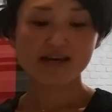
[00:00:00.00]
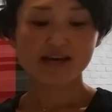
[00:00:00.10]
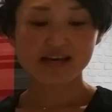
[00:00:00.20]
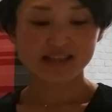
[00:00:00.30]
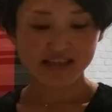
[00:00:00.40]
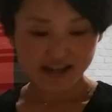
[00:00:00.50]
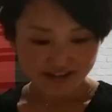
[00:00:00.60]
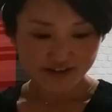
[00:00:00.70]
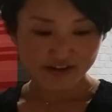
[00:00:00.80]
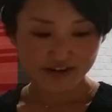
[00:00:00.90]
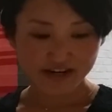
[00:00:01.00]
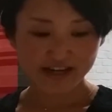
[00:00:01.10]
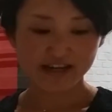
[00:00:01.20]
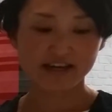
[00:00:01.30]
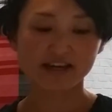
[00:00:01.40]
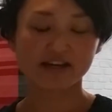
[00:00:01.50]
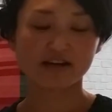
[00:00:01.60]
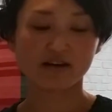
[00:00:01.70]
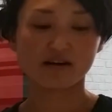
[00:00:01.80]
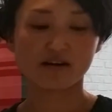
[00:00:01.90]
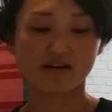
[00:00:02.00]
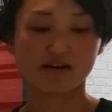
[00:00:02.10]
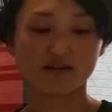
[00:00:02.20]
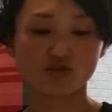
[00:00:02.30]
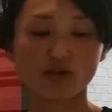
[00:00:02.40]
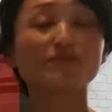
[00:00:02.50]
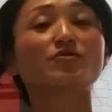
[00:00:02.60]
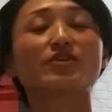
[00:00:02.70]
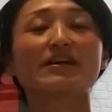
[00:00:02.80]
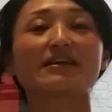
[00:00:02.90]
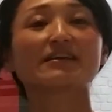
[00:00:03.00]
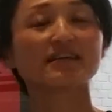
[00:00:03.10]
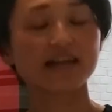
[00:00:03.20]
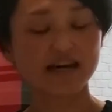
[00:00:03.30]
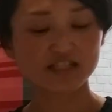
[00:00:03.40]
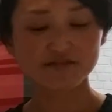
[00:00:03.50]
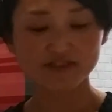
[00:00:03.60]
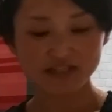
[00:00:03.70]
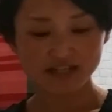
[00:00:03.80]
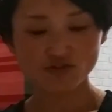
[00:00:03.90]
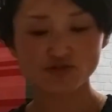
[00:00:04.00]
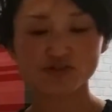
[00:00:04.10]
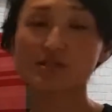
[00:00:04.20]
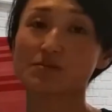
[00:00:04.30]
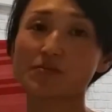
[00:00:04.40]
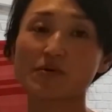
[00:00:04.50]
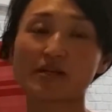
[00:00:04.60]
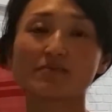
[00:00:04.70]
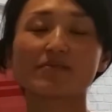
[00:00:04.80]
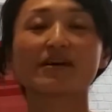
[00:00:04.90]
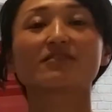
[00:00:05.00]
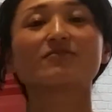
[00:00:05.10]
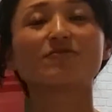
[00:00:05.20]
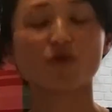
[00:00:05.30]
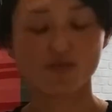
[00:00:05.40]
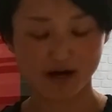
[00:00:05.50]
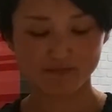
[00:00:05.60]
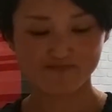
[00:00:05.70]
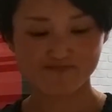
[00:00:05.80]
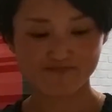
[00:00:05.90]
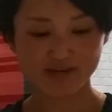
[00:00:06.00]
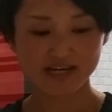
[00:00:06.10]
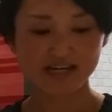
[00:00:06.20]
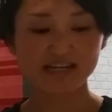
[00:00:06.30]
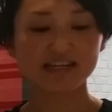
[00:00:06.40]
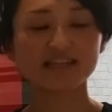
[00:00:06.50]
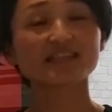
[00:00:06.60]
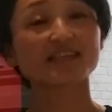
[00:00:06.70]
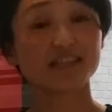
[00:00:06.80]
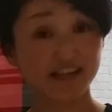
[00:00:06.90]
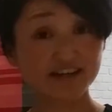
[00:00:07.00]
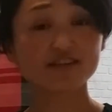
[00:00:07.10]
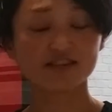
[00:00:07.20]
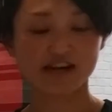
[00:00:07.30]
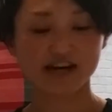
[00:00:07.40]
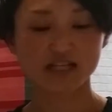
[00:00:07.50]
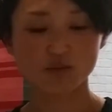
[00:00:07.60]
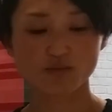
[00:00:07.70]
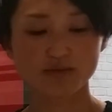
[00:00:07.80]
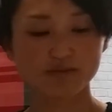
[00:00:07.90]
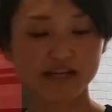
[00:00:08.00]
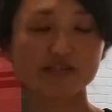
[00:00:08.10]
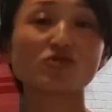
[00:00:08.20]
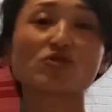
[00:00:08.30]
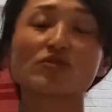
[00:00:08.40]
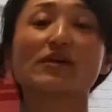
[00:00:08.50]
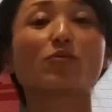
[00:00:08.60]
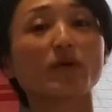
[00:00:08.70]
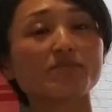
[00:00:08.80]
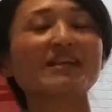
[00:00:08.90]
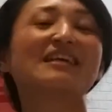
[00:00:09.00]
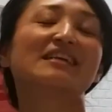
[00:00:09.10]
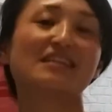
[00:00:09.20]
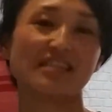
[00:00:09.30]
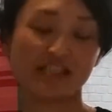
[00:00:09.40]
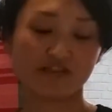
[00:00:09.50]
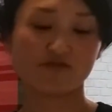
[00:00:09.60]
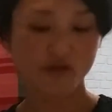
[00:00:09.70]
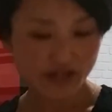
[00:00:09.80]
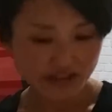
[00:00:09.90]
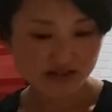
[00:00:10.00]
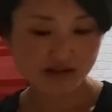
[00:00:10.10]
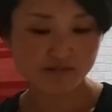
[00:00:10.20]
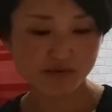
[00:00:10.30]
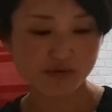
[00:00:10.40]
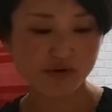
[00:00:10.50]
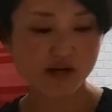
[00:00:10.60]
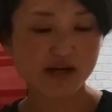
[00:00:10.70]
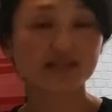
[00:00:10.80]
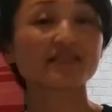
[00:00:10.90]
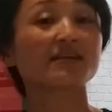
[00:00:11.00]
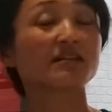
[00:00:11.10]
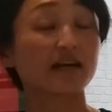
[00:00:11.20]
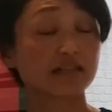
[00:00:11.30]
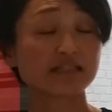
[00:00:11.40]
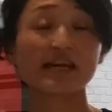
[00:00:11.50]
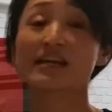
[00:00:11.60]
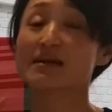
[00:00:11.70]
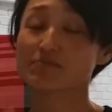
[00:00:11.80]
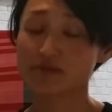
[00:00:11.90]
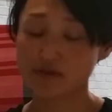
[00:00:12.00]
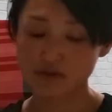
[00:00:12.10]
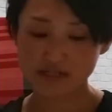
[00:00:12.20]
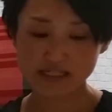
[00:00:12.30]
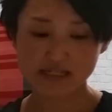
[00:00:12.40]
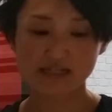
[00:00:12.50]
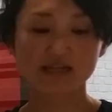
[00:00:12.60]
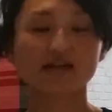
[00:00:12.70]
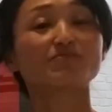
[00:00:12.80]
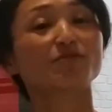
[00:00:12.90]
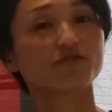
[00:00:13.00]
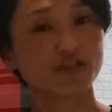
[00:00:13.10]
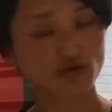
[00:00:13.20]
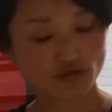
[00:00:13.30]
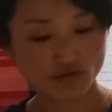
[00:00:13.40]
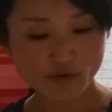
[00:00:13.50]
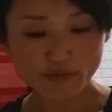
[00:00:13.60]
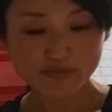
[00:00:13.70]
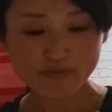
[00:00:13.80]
And the other, a job training class financially supported by the former. In the latter class, we plan to train women in need, for example, the unemployed, unprofessional,